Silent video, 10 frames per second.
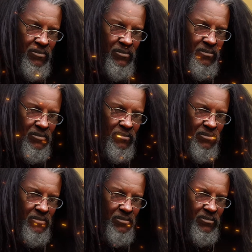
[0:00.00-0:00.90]
you could
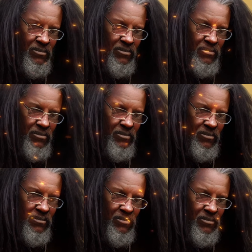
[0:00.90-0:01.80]
talk to Lucille
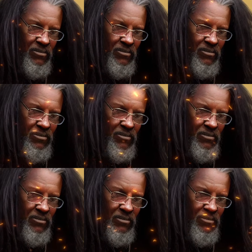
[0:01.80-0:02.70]
for me
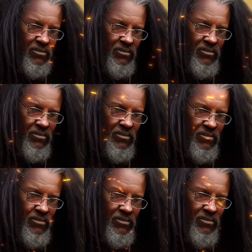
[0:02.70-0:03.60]
uh,
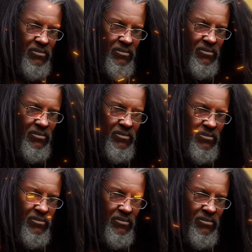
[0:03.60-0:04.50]
tomorrow, and
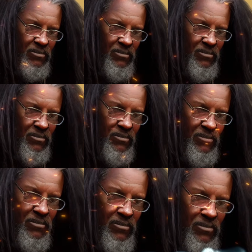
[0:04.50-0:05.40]
or uh, just you know
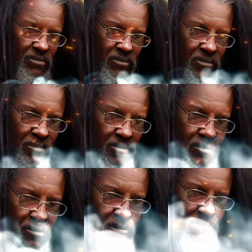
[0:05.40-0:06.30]
just tell
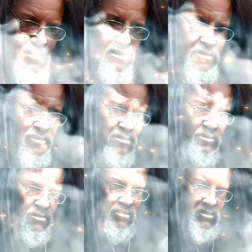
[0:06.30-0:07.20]
her
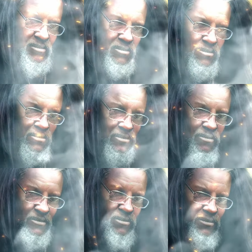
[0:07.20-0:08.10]
that, to be
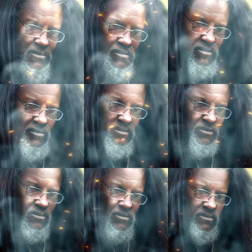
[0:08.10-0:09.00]
careful and not
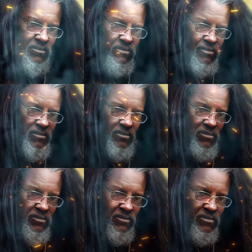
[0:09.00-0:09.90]
to say nothing
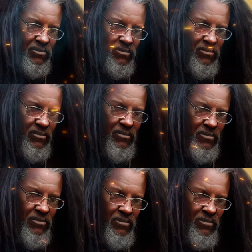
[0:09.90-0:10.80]
to her sister
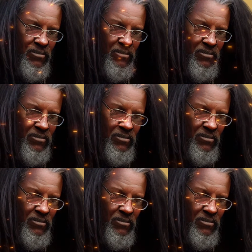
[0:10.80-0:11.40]
about this?